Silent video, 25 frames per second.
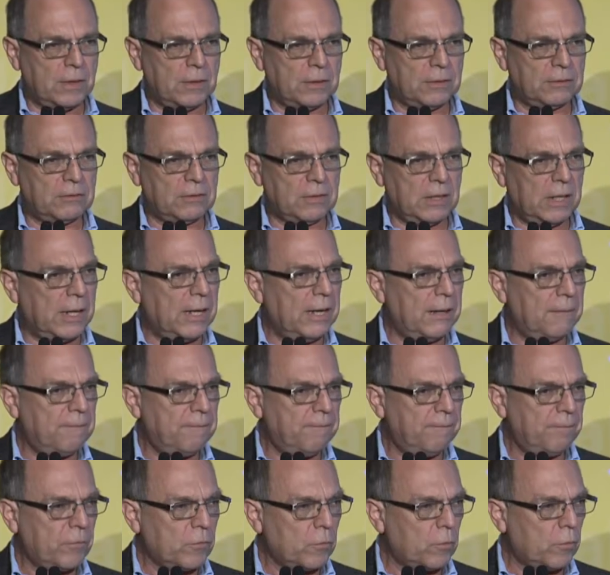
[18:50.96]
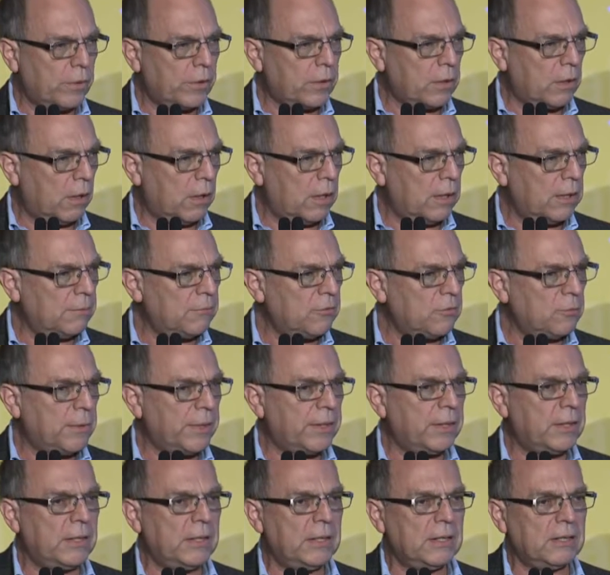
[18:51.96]
slab with columns,
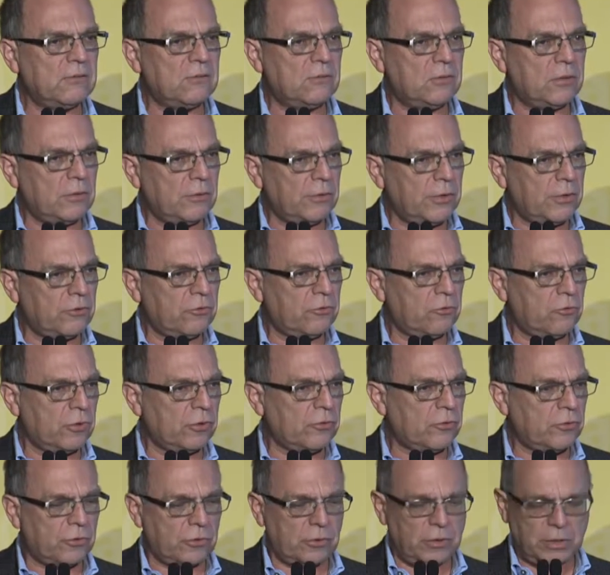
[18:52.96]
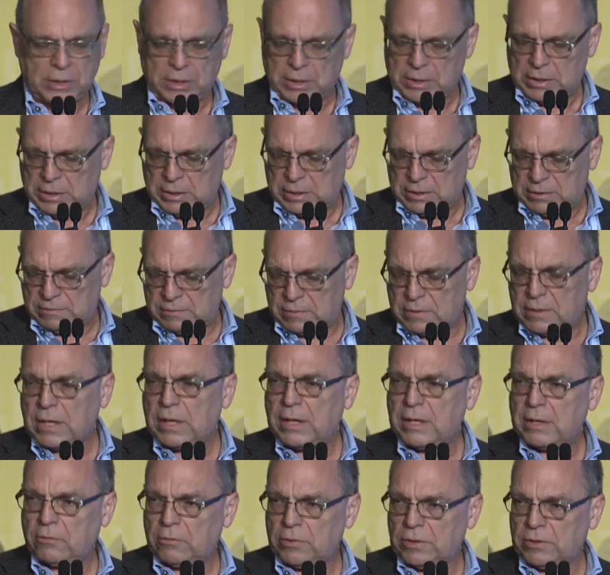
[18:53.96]
but the exterior structure is a
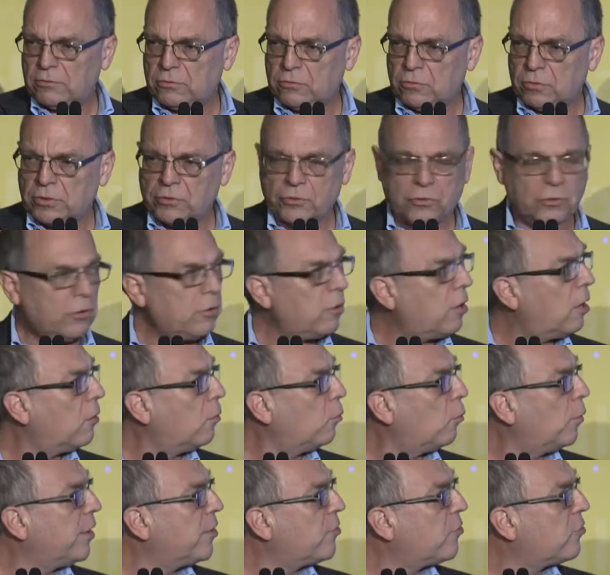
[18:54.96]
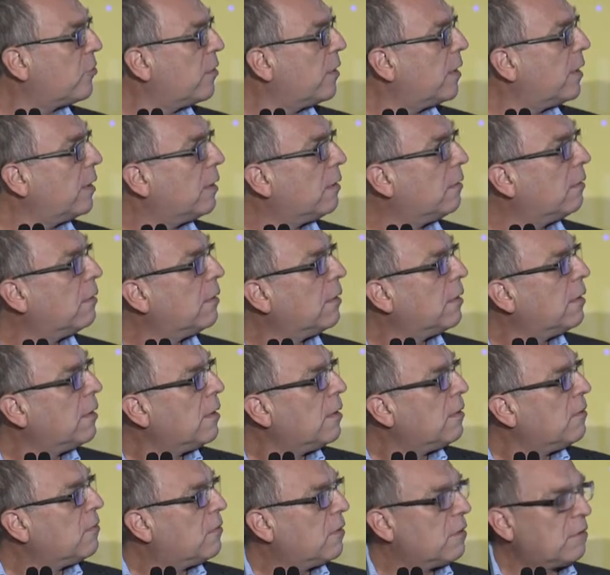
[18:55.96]
diagrid structure on which then
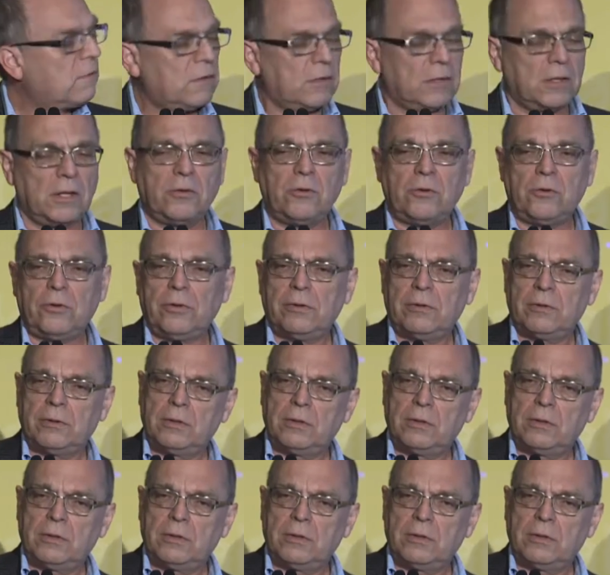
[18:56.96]
sits another